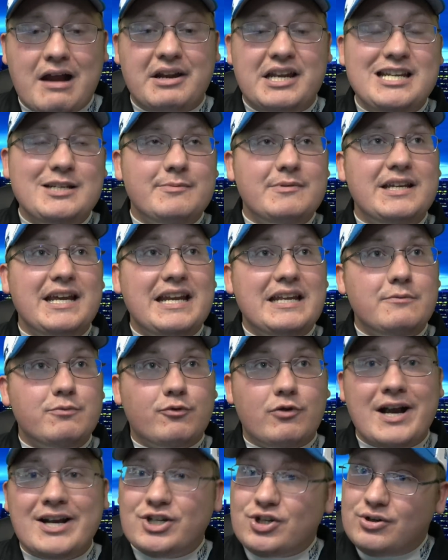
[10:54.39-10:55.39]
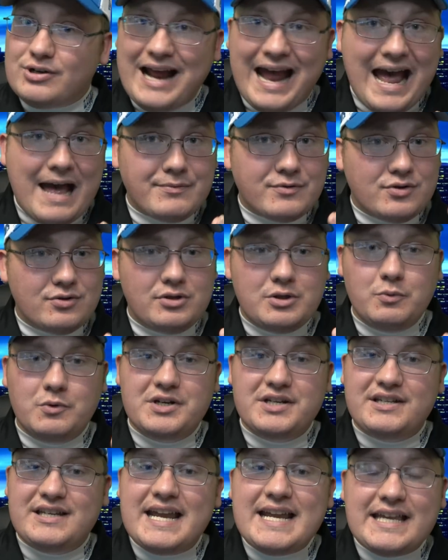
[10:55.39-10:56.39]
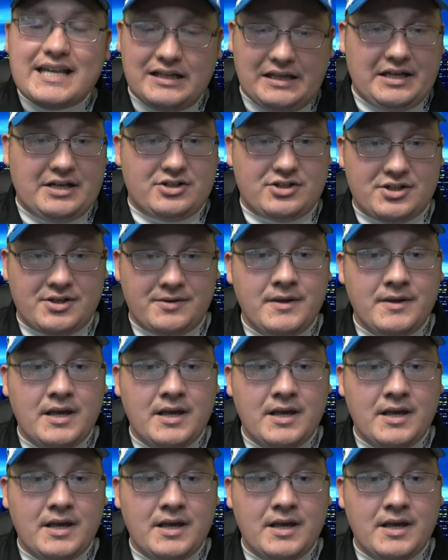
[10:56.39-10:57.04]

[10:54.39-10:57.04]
He's been getting pressured absolutely ridiculous.